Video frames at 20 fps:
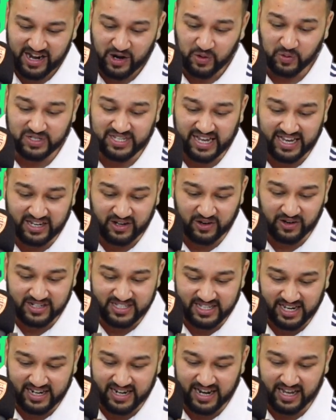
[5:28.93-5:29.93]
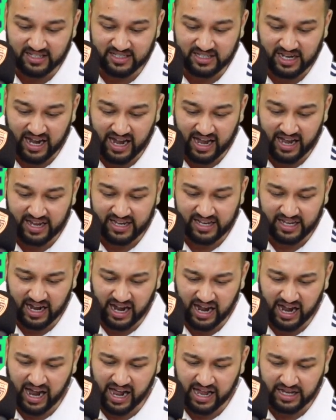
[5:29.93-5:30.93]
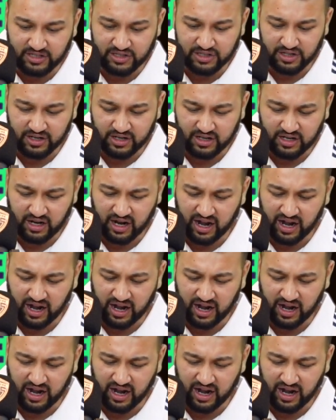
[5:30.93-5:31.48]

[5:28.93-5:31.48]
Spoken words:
We'll take it on to the next guy, Isaac.